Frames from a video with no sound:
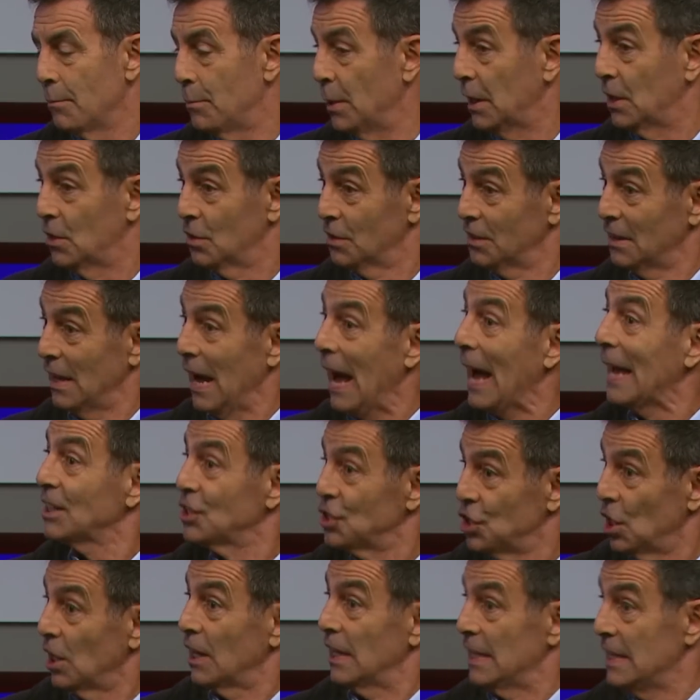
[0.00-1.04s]
Because
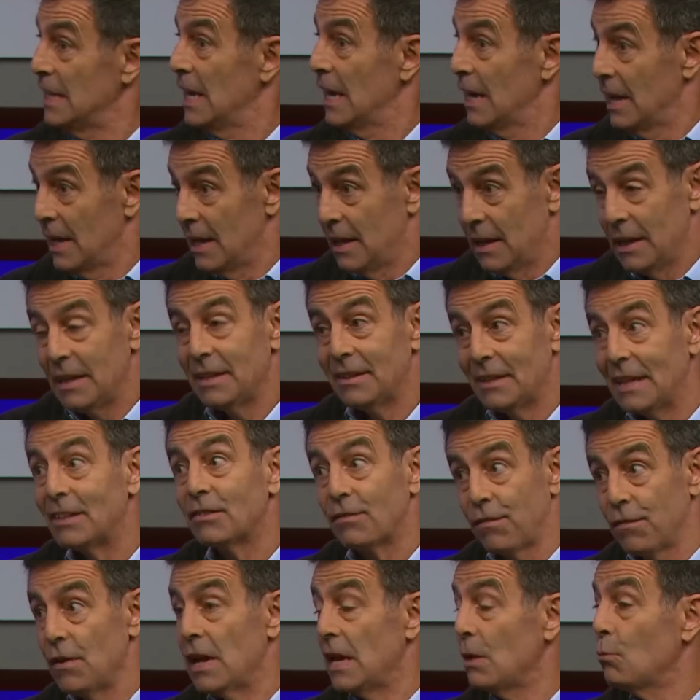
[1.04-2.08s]
actually, it, it's,
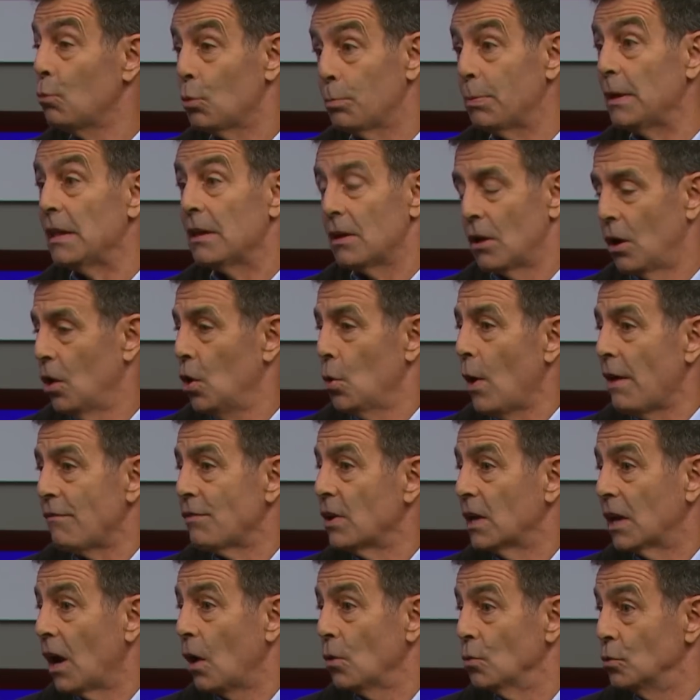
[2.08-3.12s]
it would be
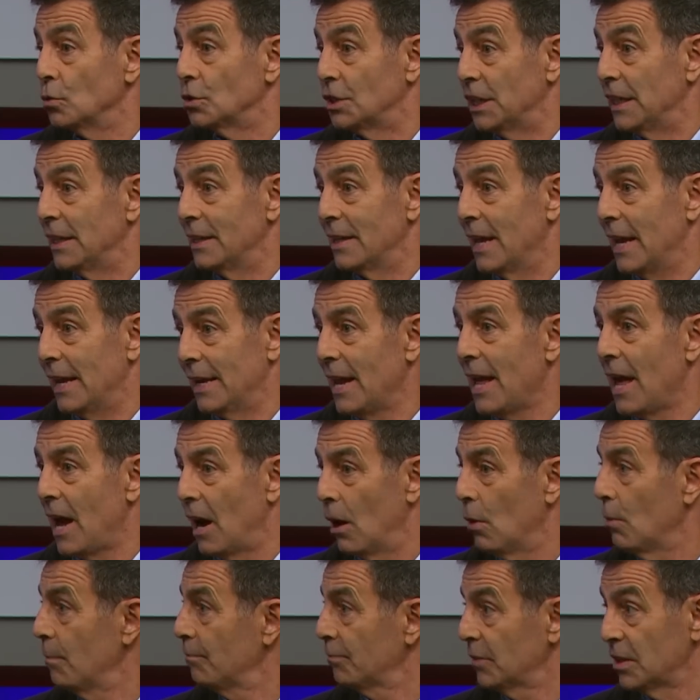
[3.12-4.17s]
whoever goes in there
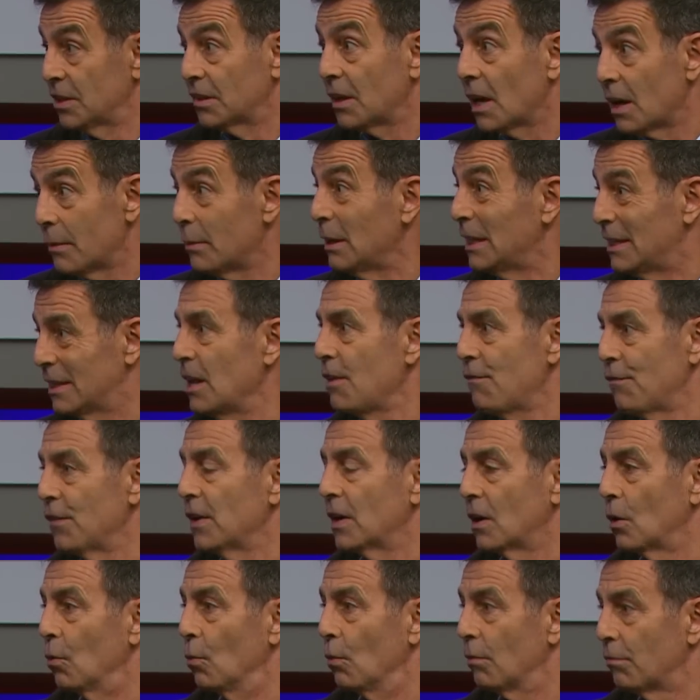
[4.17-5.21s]
now, it's mm. going to be
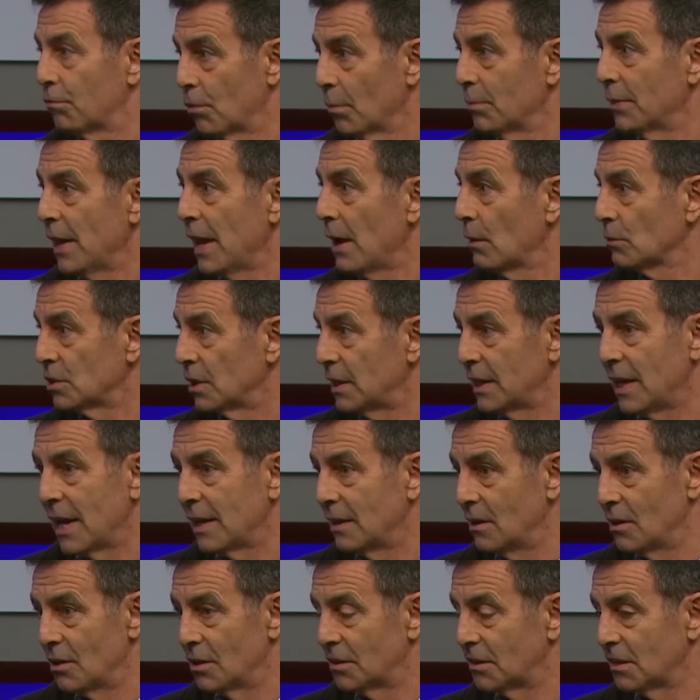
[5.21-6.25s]
difficult from now to the
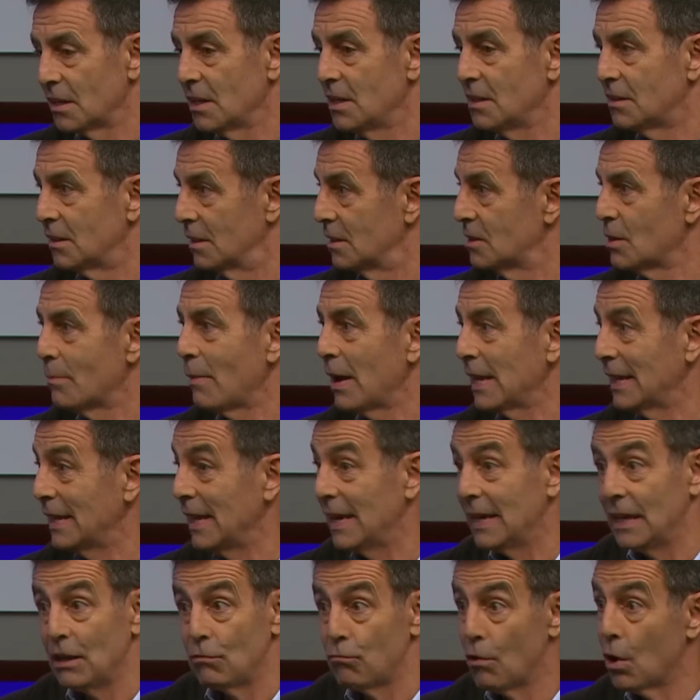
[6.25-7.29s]
end of, of the course. season to make
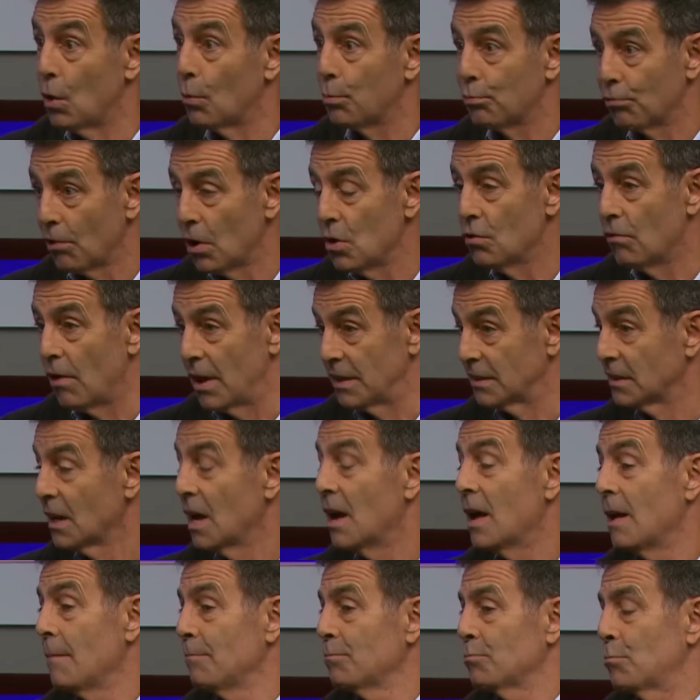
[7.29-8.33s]
any real progress.
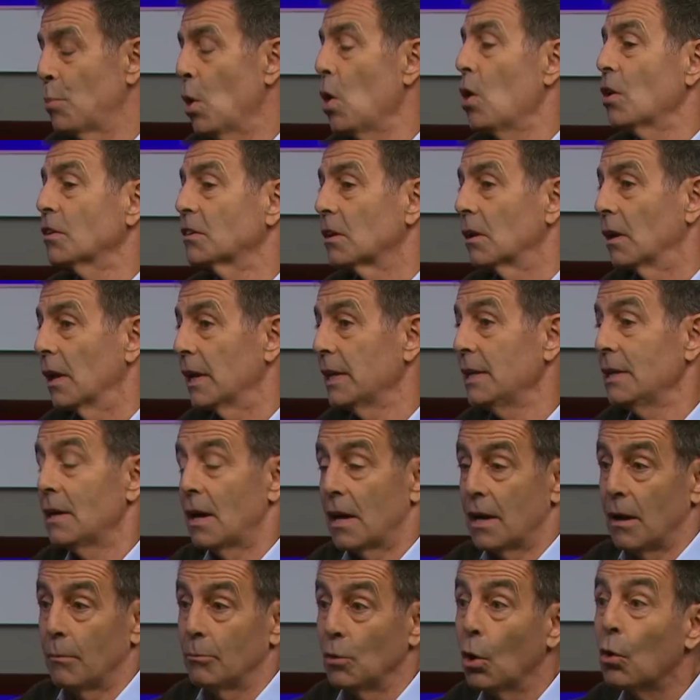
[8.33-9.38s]
Personally,
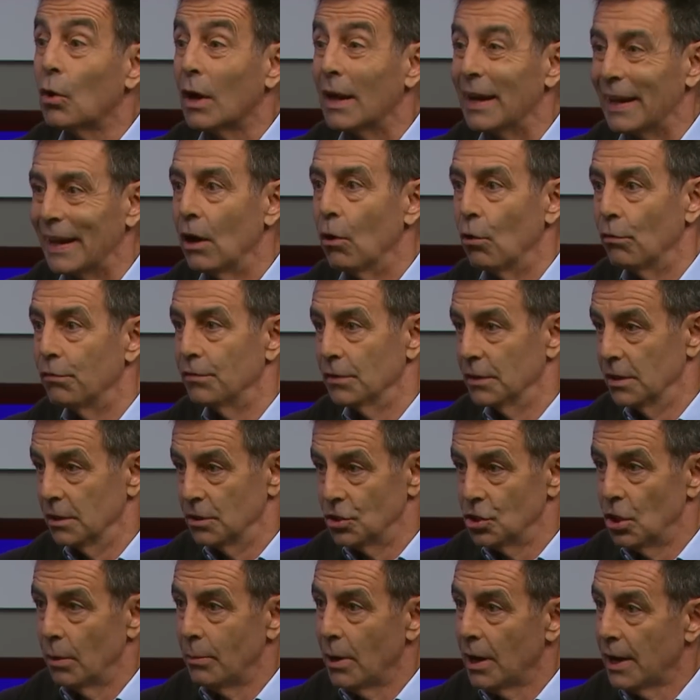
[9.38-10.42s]
and I'm not going to get offered the
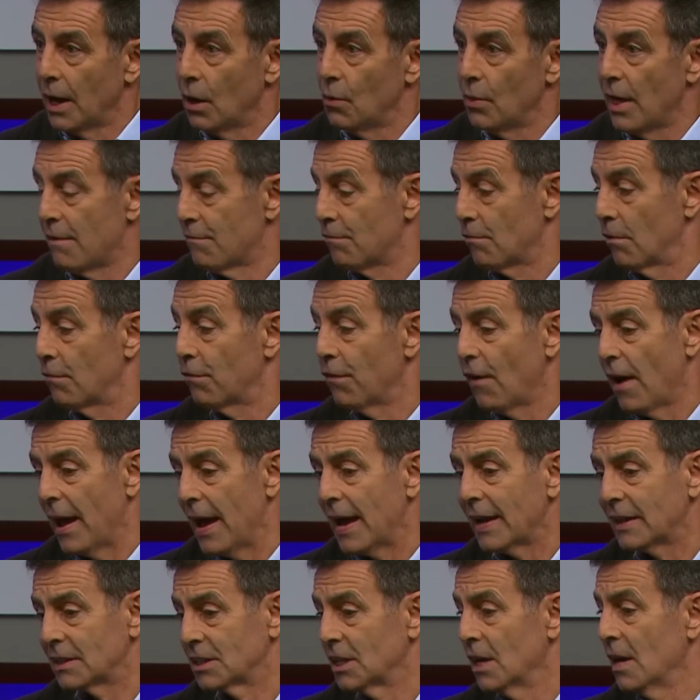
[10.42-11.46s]
job, I know that for a
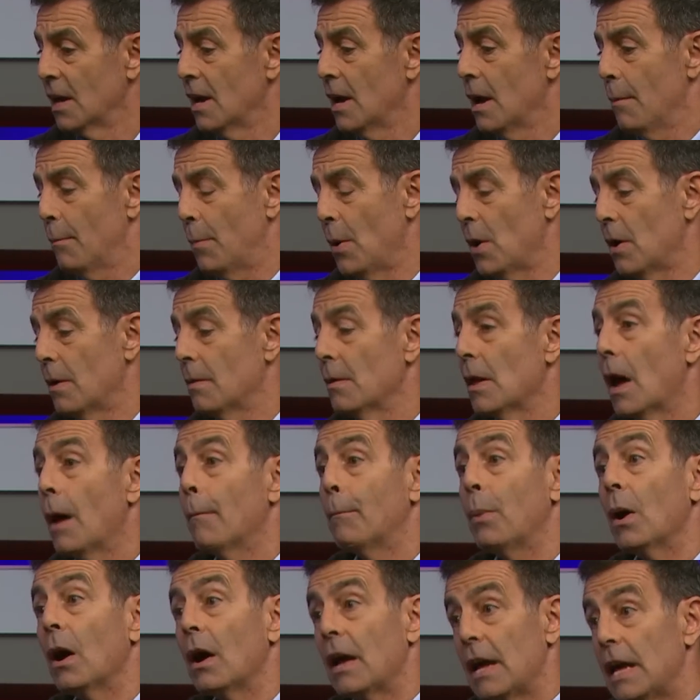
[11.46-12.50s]
fact. You but, never
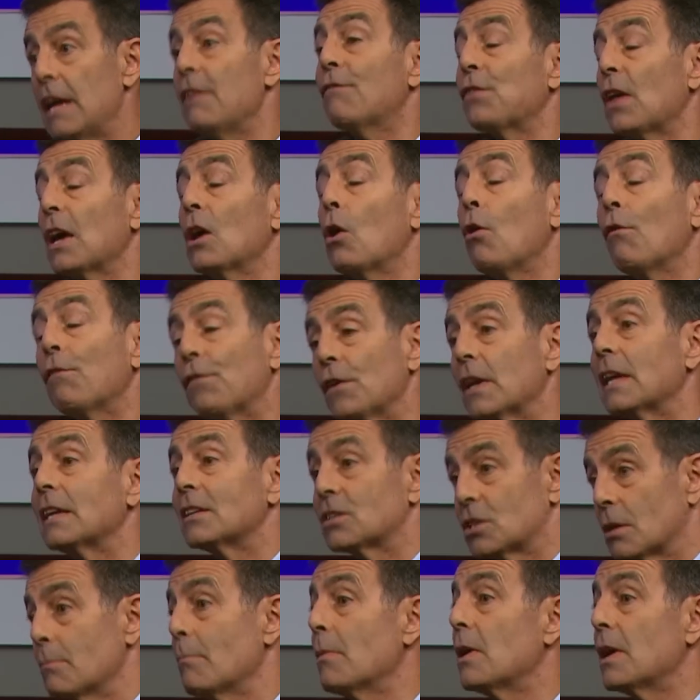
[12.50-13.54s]
know, stranger things happen. If they offered
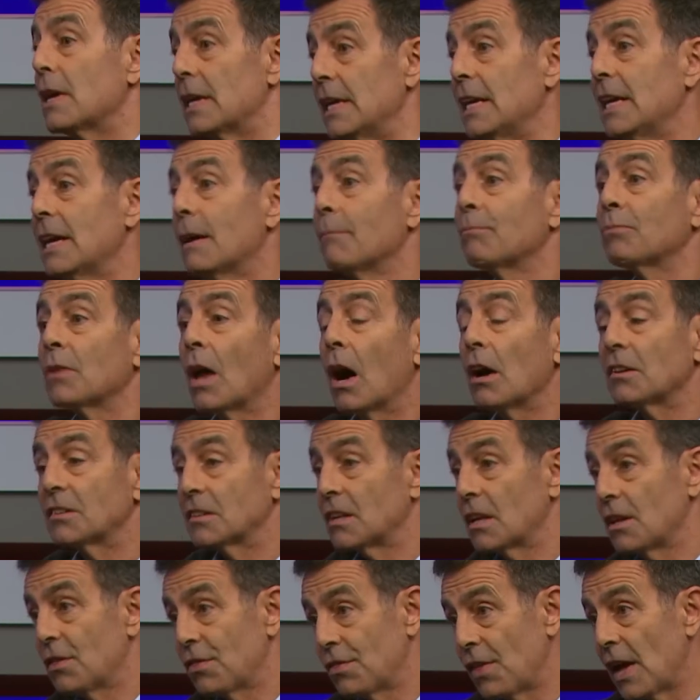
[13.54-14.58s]
it to me, I'd
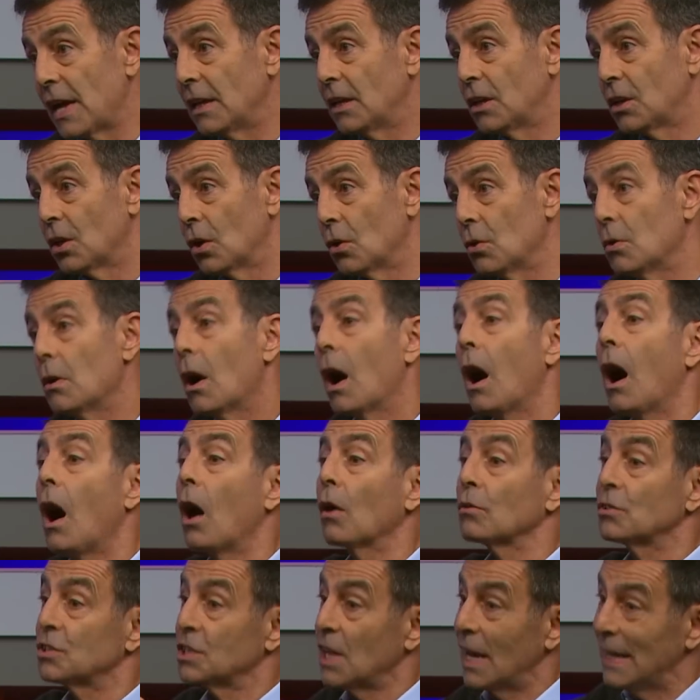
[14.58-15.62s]
say thank you,
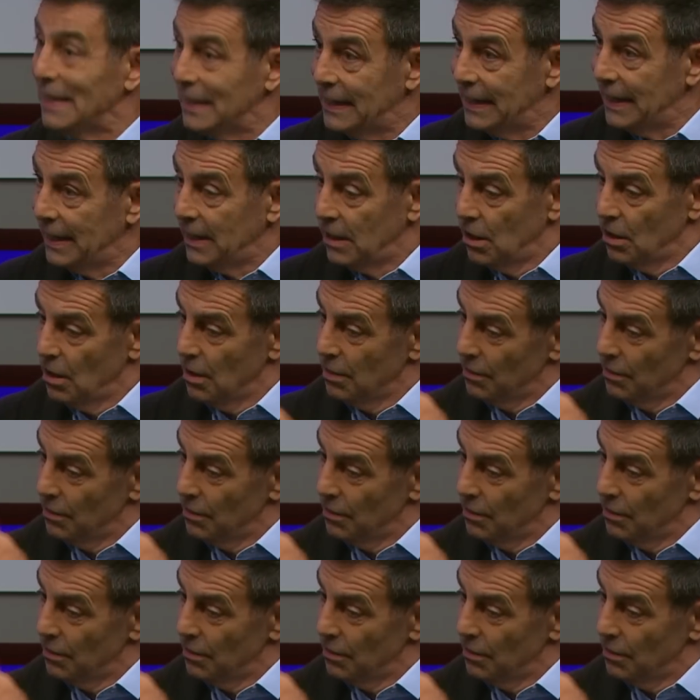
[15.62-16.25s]
I'll take it